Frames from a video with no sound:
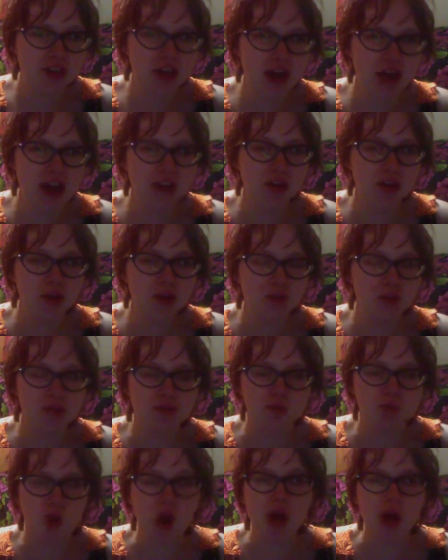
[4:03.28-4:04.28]
and whose
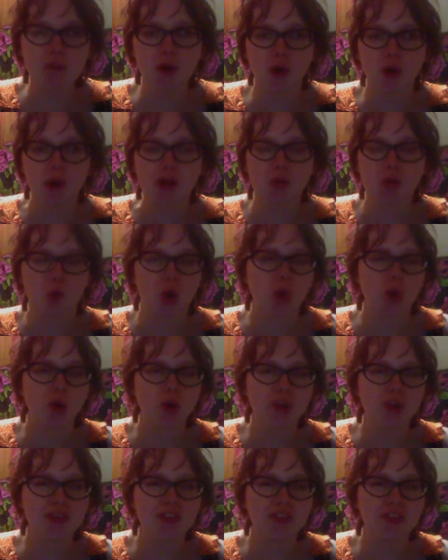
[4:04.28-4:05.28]
primary
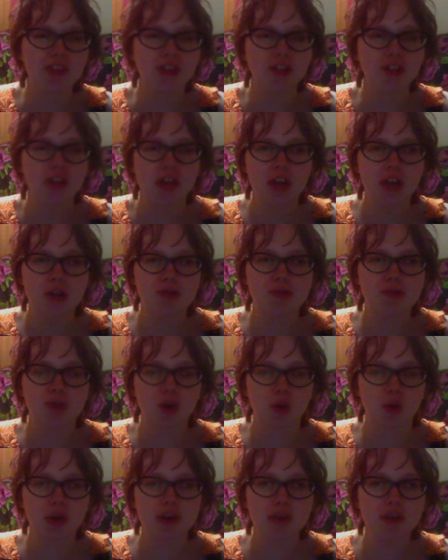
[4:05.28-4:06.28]
role in the
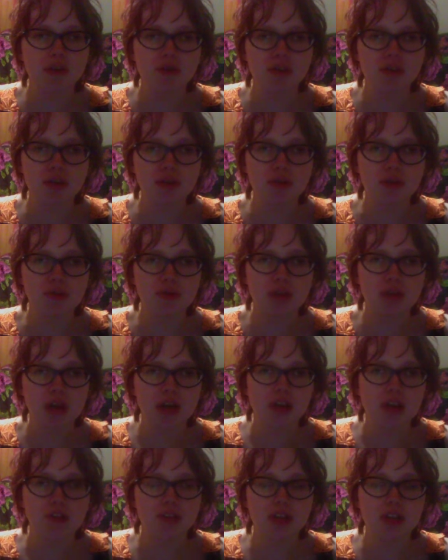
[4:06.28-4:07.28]
series is
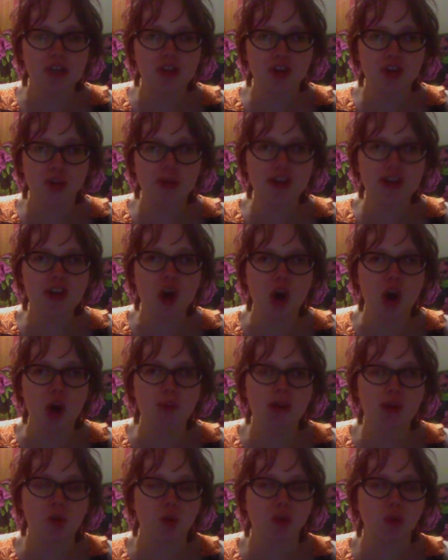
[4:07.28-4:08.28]
to either be
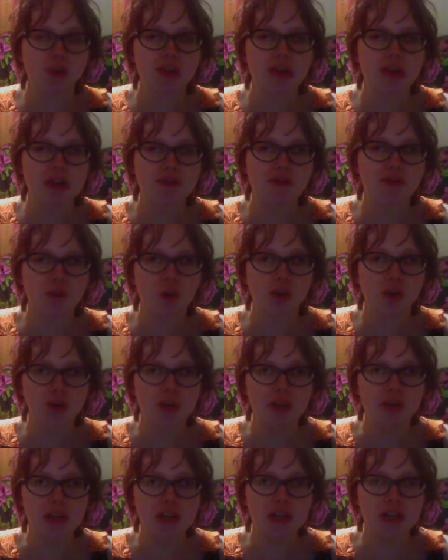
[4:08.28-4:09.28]
comic relief or to
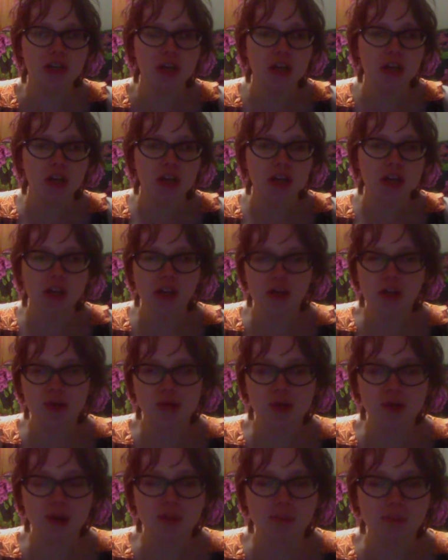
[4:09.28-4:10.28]
be uh,
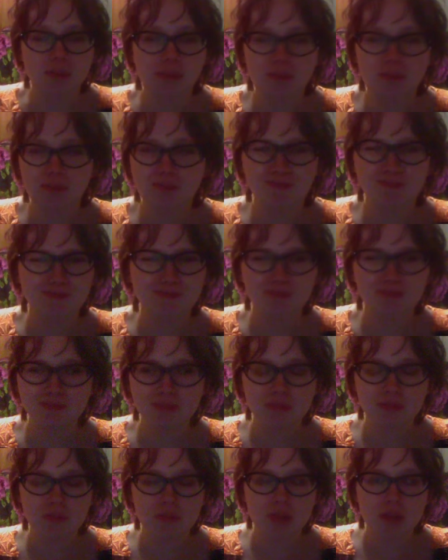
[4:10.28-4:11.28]
some
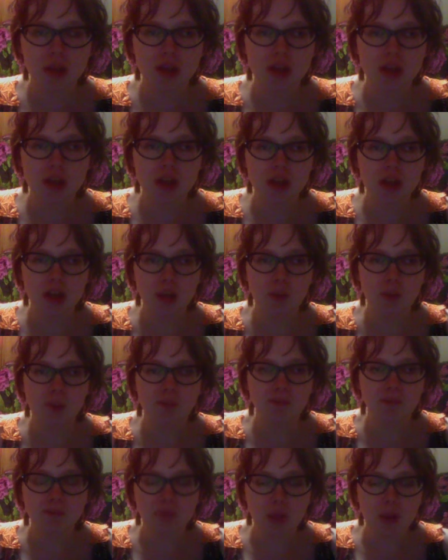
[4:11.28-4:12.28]
uh,
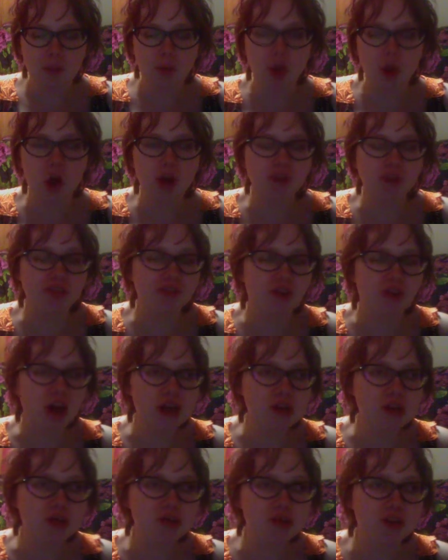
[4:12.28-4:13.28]
plot
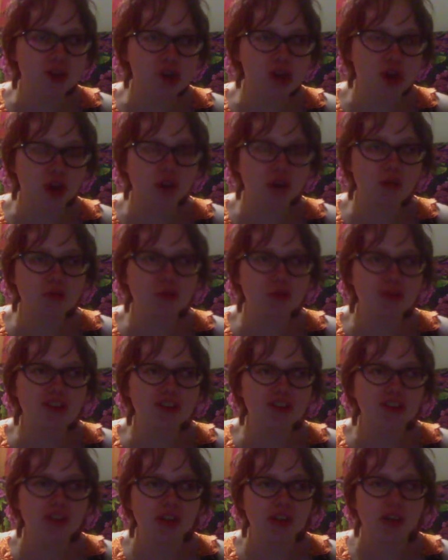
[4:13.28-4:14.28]
device that shows
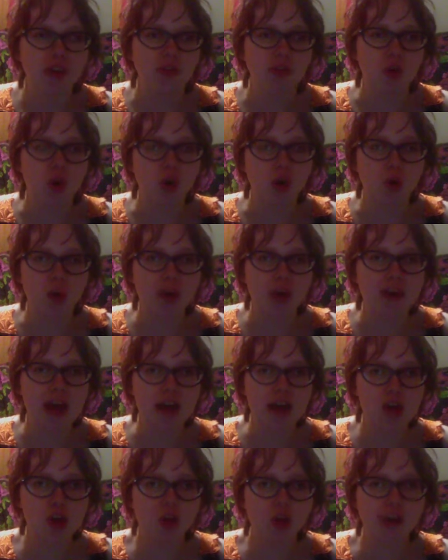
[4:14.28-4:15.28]
that Darkwing
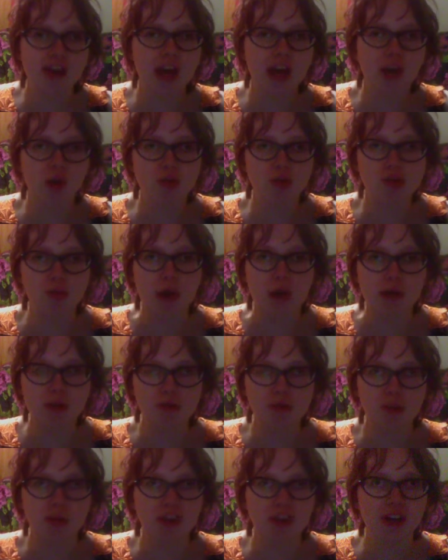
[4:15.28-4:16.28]
actually cares about
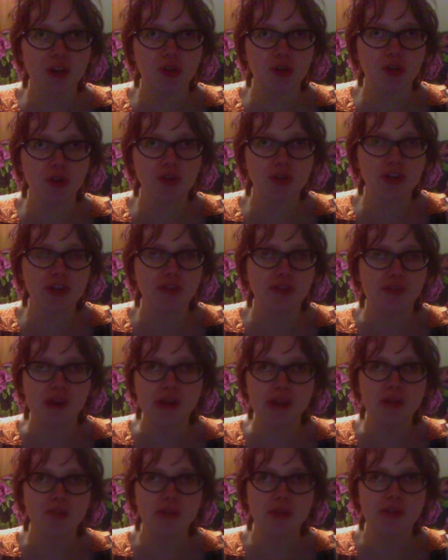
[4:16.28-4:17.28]
something other than
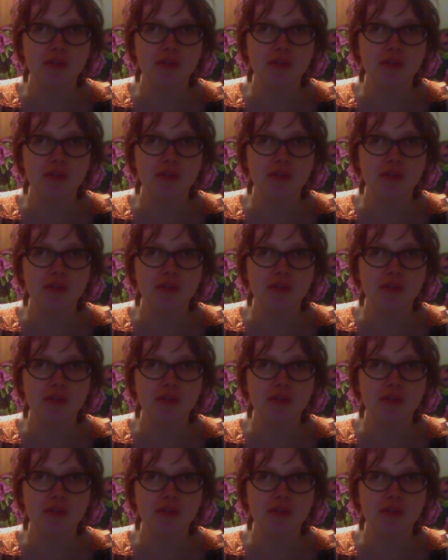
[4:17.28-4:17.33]
fame and